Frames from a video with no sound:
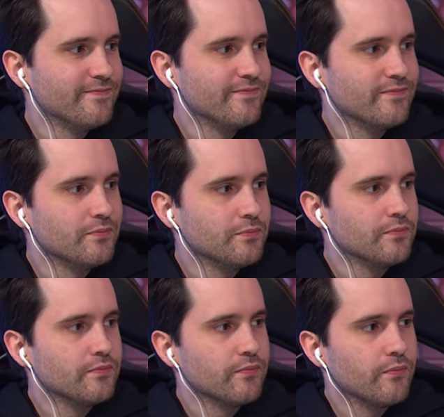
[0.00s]

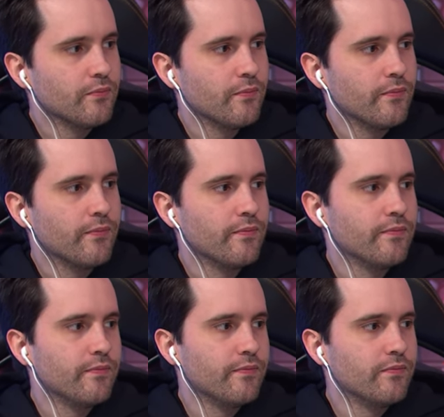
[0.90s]

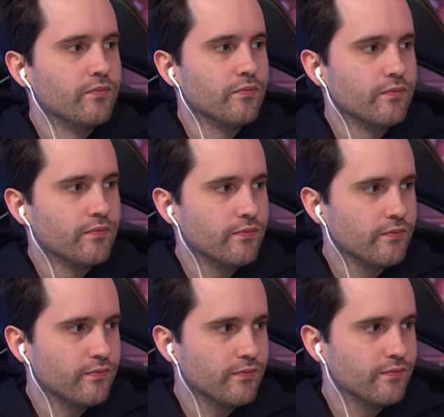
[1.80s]

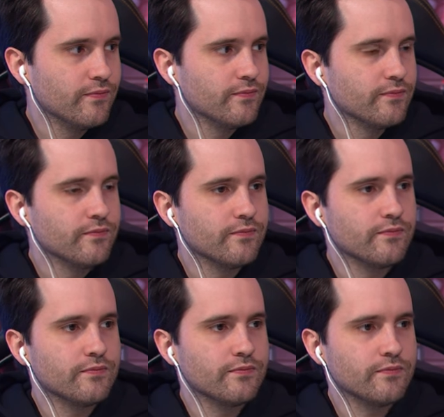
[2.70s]

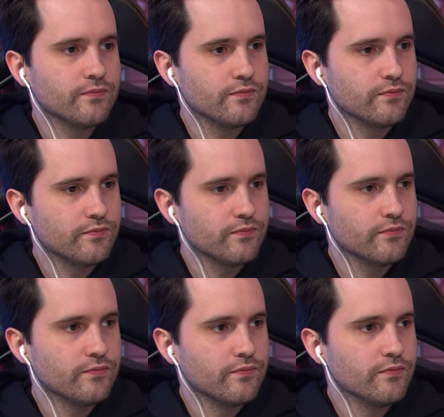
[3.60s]
(silent)